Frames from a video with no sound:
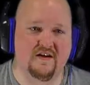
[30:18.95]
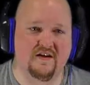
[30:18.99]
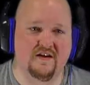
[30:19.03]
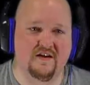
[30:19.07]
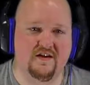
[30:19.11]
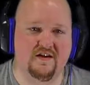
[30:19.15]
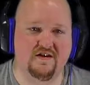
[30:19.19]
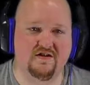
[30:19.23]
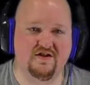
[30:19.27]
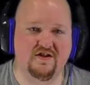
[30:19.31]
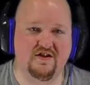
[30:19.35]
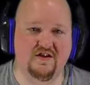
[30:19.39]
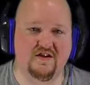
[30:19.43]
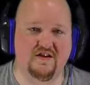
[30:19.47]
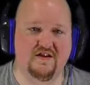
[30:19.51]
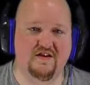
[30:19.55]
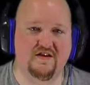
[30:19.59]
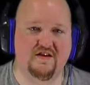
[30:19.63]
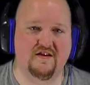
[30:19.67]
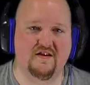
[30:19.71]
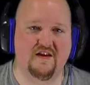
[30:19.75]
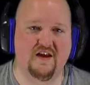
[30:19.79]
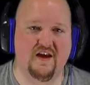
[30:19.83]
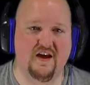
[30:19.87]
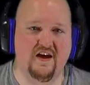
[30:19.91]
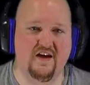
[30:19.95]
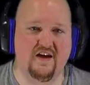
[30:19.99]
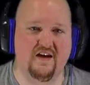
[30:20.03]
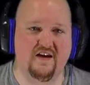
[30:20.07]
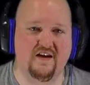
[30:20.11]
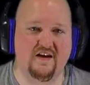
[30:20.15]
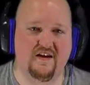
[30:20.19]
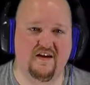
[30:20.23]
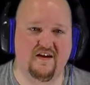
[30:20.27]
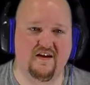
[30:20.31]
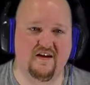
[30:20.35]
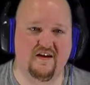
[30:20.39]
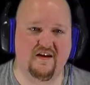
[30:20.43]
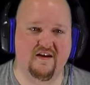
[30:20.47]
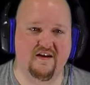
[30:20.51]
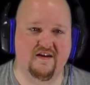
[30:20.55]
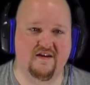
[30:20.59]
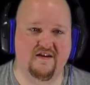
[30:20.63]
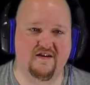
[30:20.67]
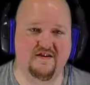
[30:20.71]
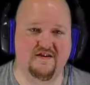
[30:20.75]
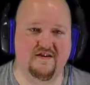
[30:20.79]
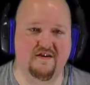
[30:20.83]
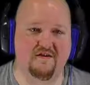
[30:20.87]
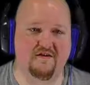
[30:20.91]
You should like
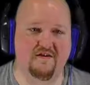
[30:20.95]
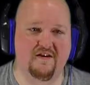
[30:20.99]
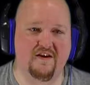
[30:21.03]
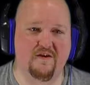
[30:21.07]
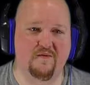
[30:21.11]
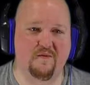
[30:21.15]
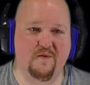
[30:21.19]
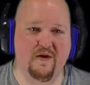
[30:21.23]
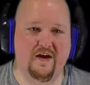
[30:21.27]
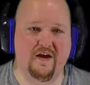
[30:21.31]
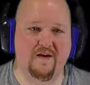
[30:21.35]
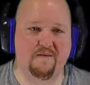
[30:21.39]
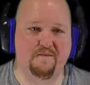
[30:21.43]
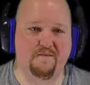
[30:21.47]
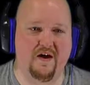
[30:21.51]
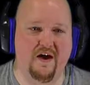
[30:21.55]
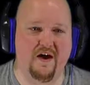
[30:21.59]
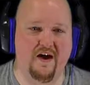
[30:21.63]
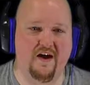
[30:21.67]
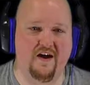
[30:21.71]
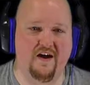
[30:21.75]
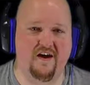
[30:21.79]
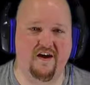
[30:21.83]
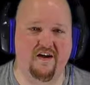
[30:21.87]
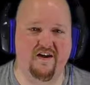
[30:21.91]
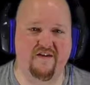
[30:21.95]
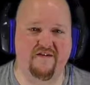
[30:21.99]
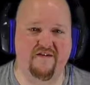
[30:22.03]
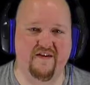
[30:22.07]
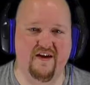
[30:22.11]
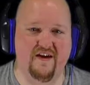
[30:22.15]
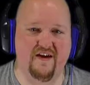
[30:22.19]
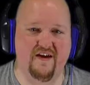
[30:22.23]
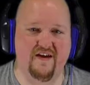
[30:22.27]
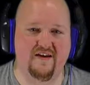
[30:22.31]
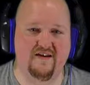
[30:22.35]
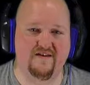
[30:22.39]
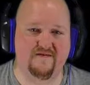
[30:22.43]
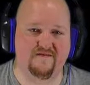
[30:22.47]
totally wicked buy all of it.